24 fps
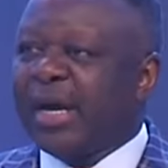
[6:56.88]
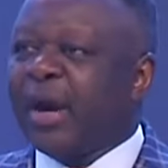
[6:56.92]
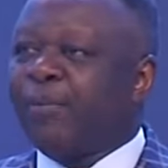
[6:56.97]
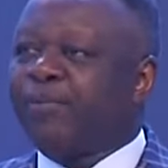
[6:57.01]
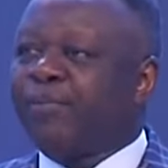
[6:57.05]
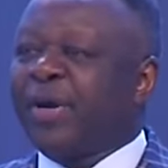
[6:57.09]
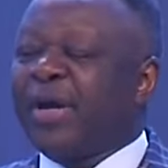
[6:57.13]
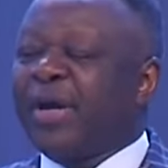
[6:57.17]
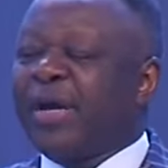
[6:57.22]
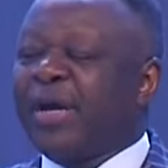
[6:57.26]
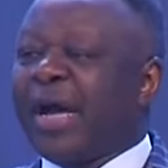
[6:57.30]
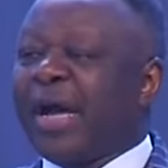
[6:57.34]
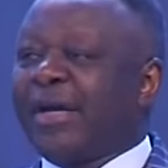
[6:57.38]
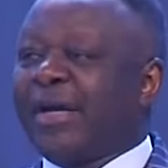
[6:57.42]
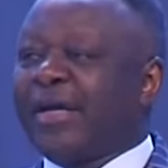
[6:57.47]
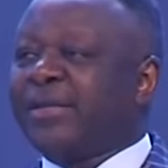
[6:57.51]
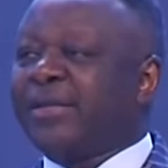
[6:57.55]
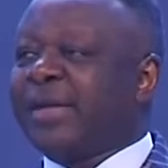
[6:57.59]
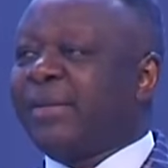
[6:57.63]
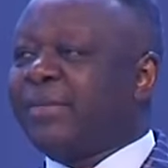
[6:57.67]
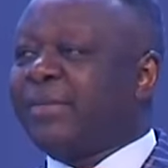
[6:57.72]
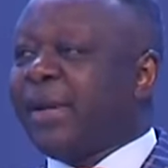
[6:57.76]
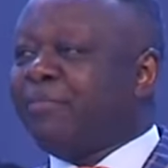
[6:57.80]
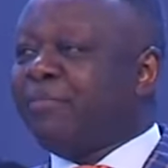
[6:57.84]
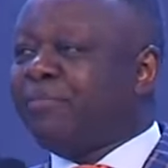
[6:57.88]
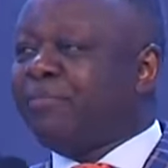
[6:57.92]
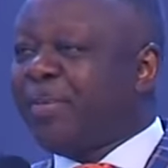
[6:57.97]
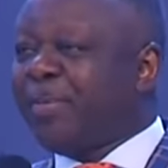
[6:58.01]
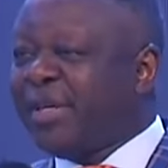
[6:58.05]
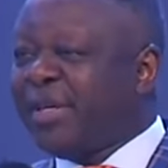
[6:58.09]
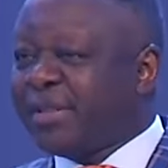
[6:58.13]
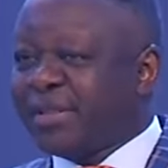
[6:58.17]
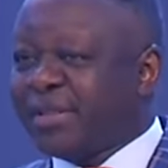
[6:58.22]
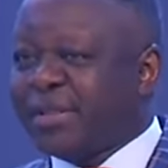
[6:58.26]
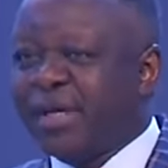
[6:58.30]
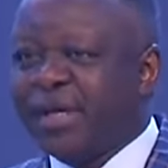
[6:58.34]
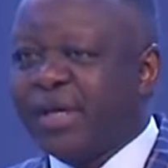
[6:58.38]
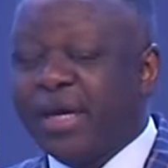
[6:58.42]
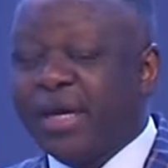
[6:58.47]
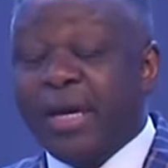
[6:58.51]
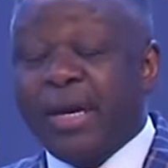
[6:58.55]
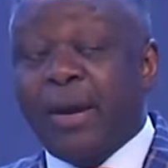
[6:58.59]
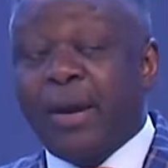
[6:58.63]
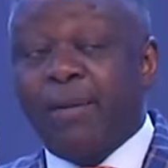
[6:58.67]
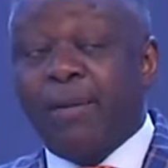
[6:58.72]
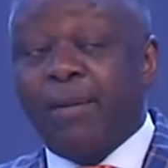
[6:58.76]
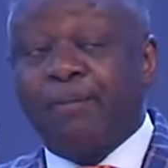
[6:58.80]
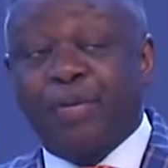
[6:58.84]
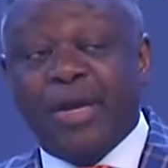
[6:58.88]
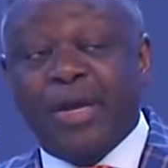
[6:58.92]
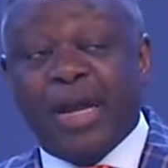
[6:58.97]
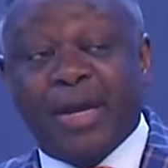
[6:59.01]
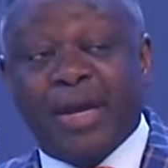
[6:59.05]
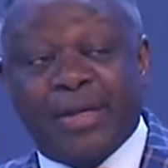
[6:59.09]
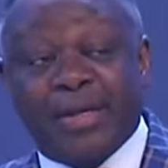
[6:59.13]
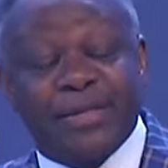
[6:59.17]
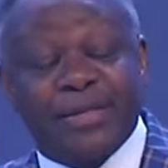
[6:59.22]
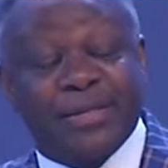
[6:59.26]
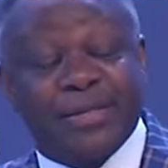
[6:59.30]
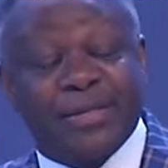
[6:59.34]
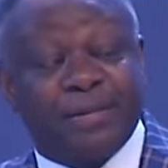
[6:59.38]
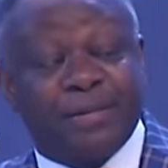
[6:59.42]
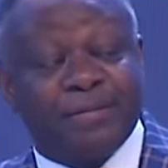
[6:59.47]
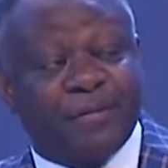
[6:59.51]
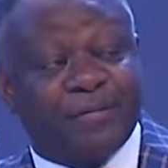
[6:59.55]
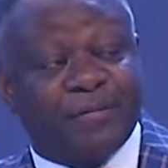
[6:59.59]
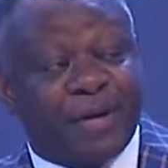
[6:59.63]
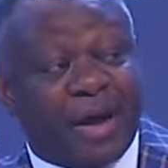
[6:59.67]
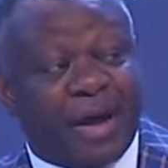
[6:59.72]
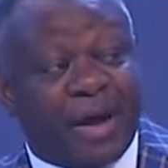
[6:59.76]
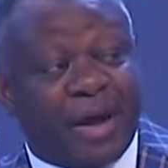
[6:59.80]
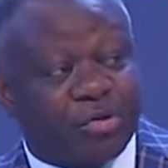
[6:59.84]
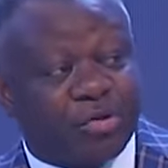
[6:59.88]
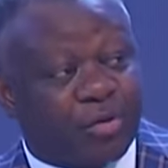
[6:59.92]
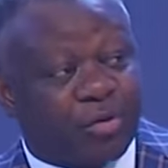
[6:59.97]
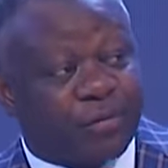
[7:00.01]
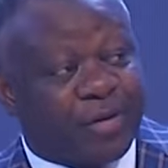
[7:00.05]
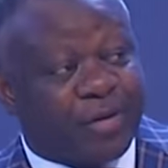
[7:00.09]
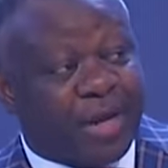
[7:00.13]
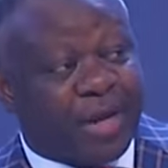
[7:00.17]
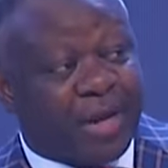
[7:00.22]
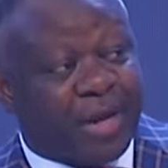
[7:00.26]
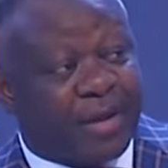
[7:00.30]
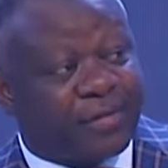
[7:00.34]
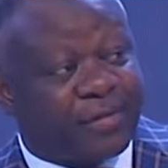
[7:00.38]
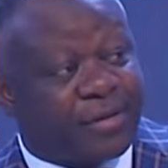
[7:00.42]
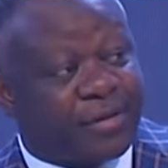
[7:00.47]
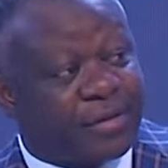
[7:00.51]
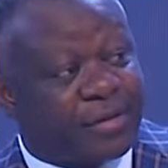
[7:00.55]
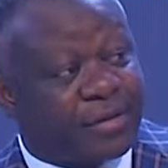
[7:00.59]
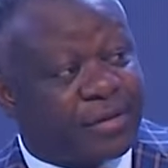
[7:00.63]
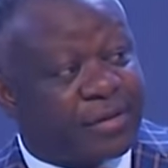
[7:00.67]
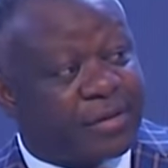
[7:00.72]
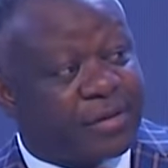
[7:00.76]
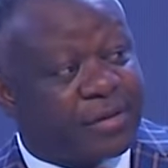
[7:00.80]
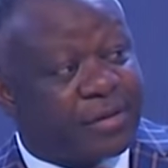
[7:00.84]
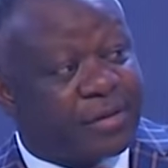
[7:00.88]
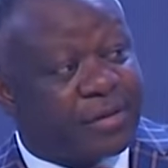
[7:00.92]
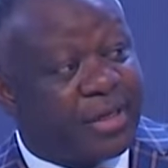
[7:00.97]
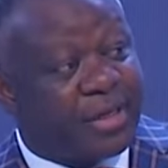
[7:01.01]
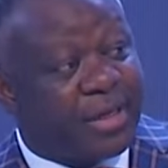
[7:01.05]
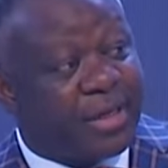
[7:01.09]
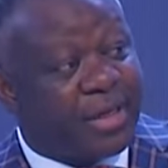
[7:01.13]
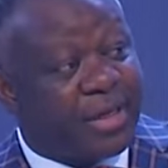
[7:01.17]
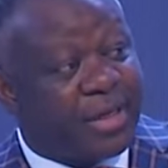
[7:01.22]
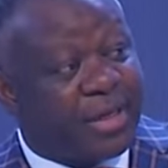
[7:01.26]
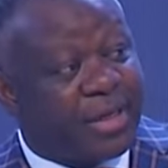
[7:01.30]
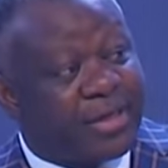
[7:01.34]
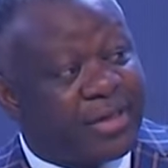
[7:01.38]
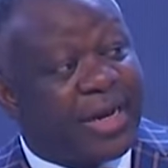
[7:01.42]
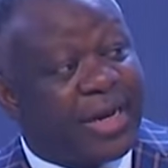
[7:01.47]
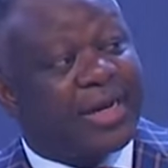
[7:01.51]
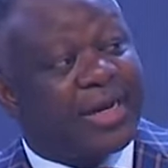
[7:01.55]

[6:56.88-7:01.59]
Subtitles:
I'll bring against them the beast, and I'll bring against them the fowls of the heavens, the